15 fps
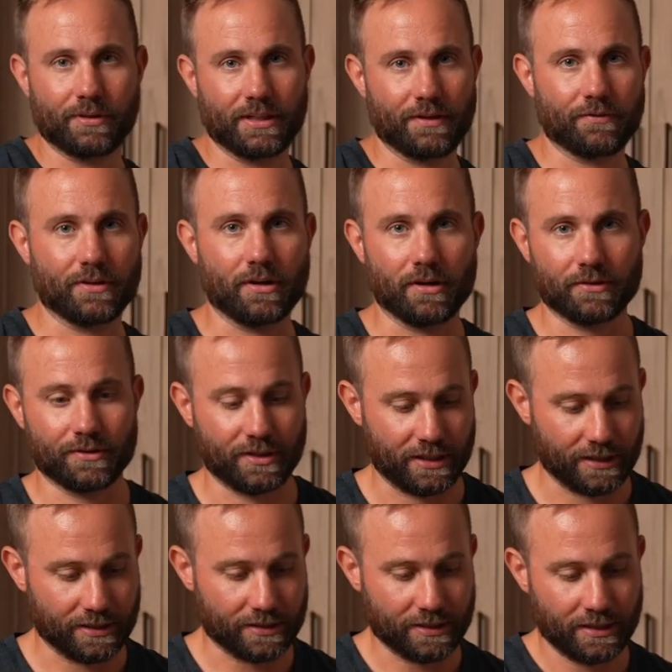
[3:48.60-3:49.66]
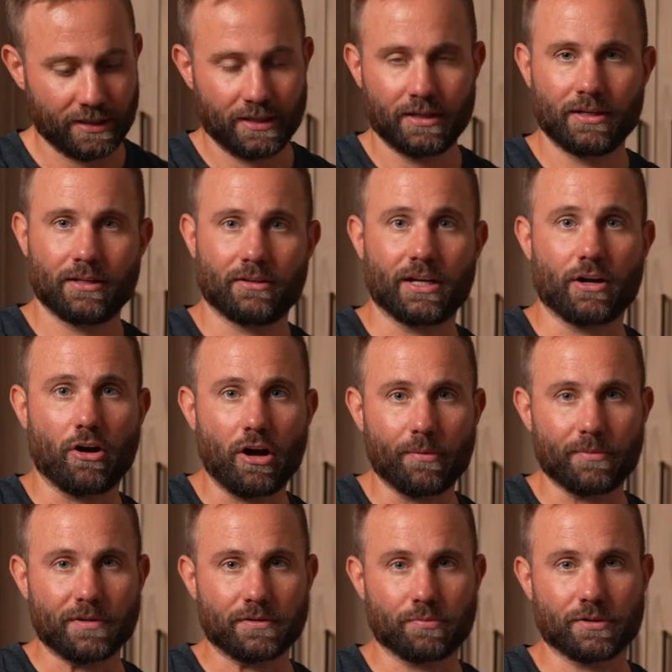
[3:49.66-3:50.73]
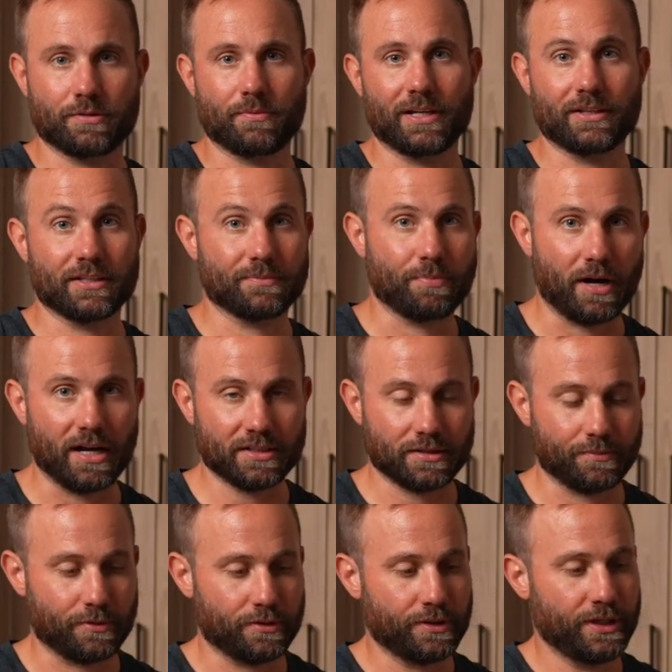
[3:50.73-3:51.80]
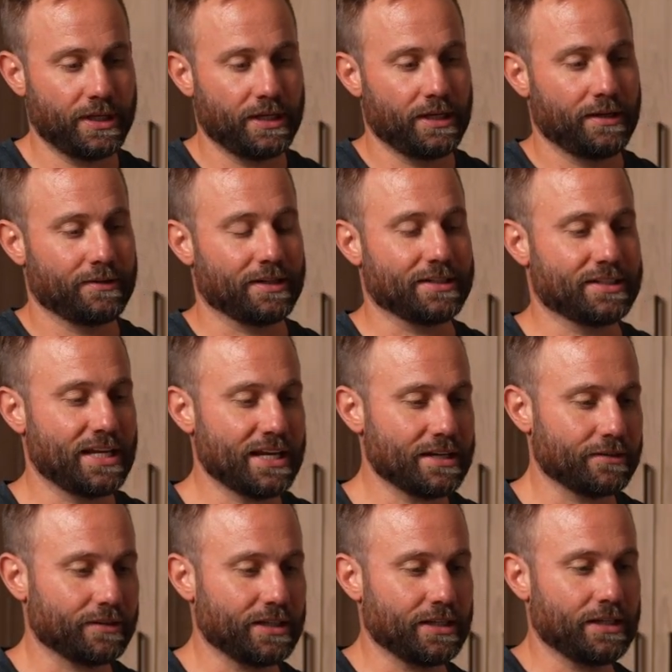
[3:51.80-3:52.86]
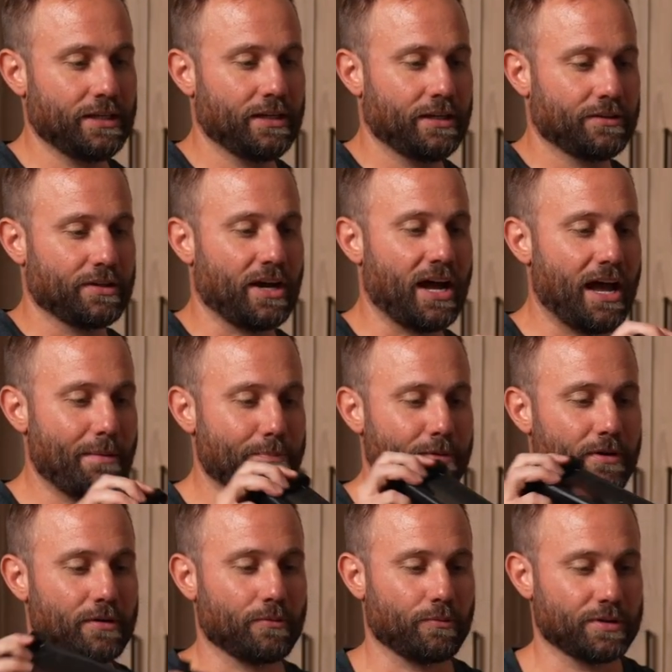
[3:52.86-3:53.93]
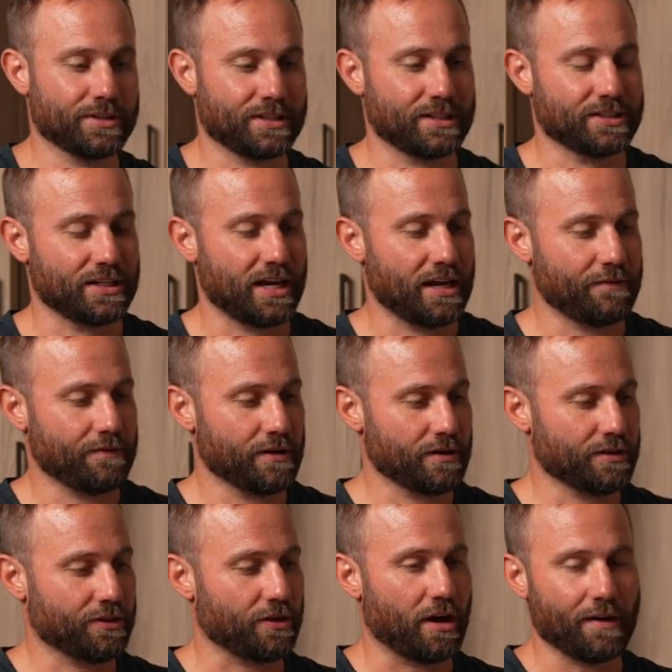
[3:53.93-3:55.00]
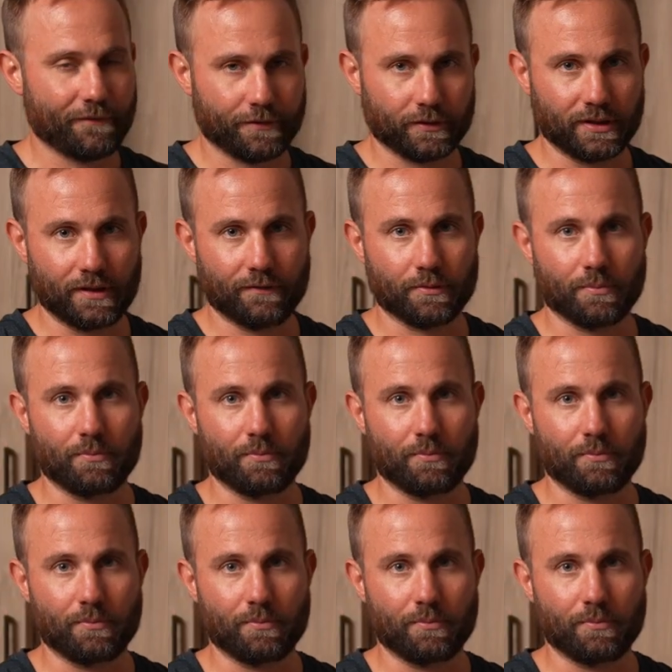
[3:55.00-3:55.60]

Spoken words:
and even hard things like almonds, which make this possible. And secondly, the hopper was designed very thoughtfully for